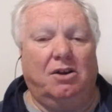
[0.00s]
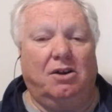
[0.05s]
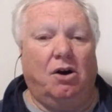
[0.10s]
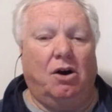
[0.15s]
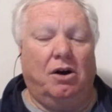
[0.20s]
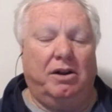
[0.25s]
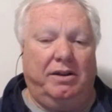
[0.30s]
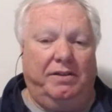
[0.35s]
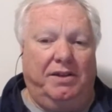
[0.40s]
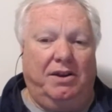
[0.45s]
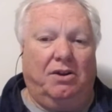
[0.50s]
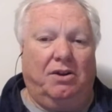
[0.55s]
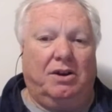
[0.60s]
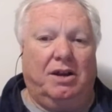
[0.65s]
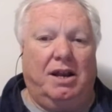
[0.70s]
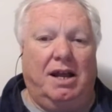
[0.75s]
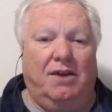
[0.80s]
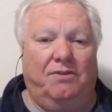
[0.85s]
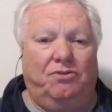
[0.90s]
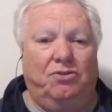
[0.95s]
oh, they're not
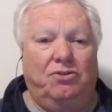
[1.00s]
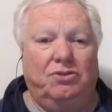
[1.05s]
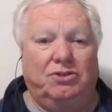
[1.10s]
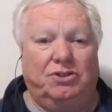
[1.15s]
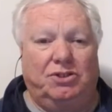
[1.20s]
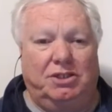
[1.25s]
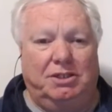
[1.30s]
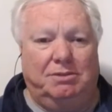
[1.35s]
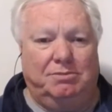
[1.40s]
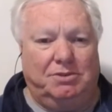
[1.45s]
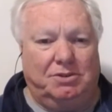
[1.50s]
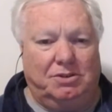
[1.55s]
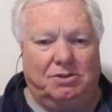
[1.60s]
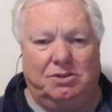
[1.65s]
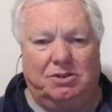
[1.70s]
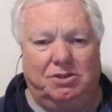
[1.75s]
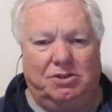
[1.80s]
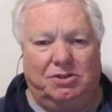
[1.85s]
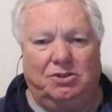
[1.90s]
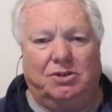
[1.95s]
going to have 2 SIMs, because
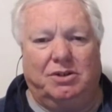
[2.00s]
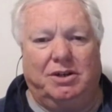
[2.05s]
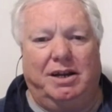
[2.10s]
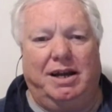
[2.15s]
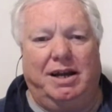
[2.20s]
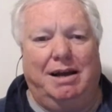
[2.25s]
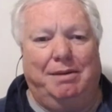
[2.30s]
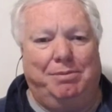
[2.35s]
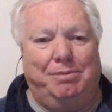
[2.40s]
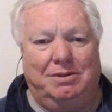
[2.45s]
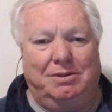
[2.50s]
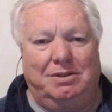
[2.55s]
it's not going to happen.